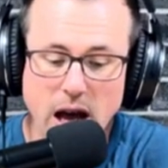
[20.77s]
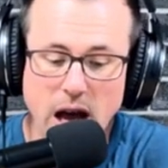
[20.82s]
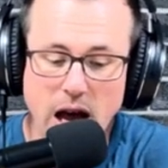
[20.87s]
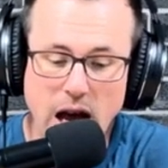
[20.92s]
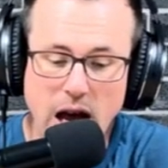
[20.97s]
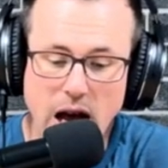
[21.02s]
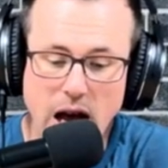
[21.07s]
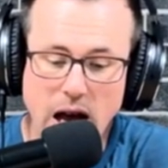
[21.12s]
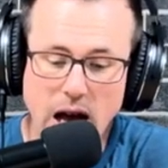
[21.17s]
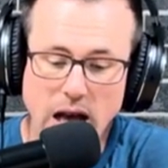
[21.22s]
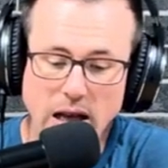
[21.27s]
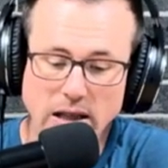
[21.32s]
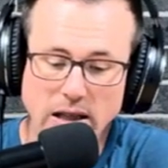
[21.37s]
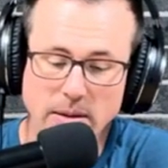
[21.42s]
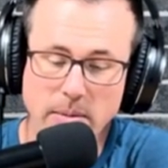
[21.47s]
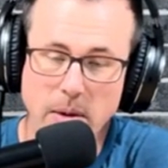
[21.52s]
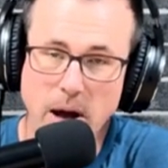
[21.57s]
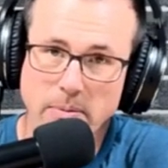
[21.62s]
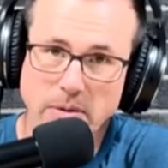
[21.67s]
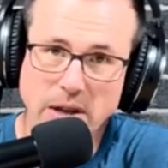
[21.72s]
Uh,
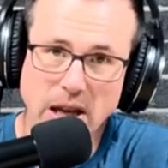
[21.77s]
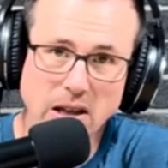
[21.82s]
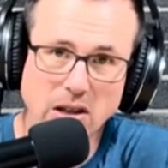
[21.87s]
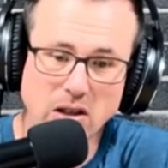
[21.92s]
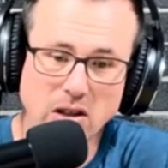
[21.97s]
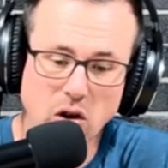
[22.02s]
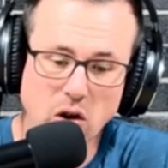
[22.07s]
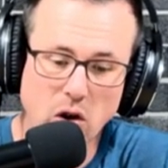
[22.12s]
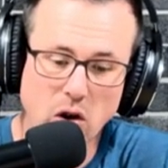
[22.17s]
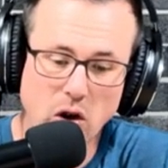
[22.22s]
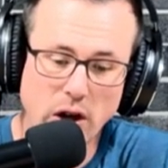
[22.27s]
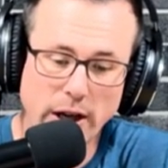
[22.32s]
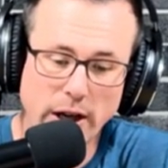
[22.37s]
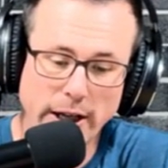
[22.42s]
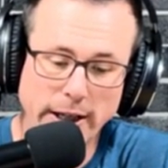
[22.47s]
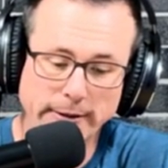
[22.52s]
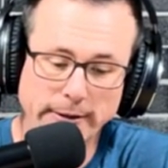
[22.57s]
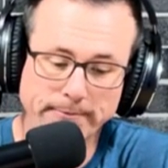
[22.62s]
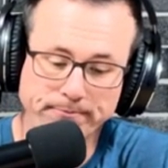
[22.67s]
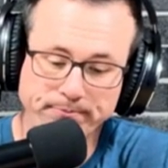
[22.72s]
some updates
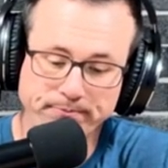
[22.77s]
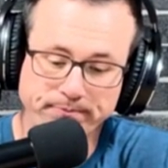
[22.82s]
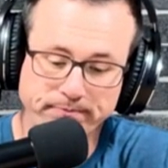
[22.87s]
on